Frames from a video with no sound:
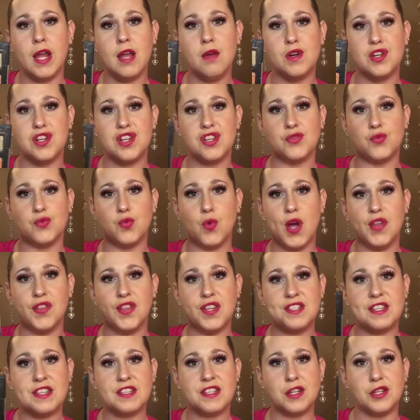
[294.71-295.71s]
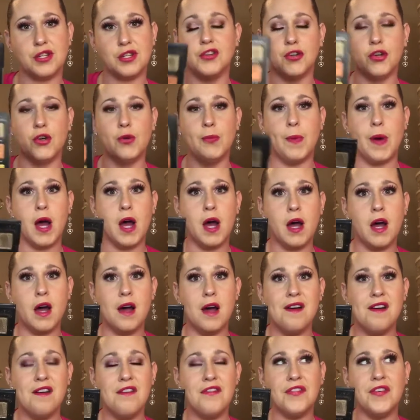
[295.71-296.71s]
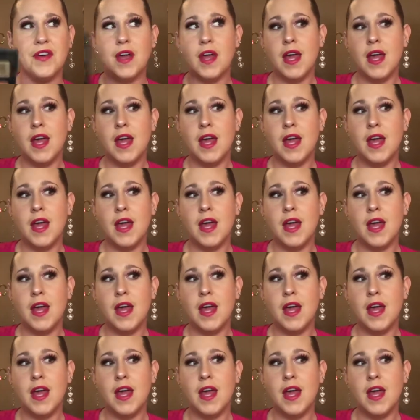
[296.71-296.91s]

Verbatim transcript: which is what this is a dupe of,